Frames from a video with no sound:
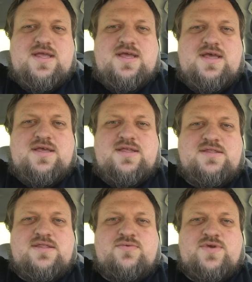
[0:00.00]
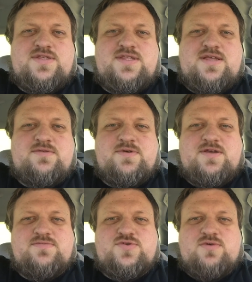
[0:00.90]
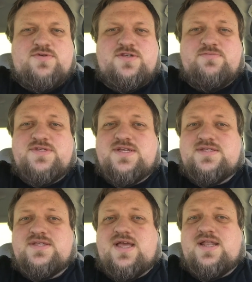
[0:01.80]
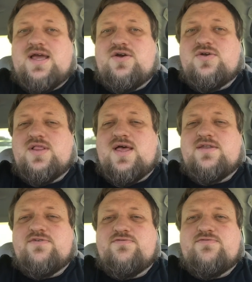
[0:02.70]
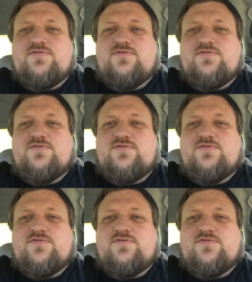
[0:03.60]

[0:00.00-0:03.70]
And the reason that becomes troublesome is that's not how a lot of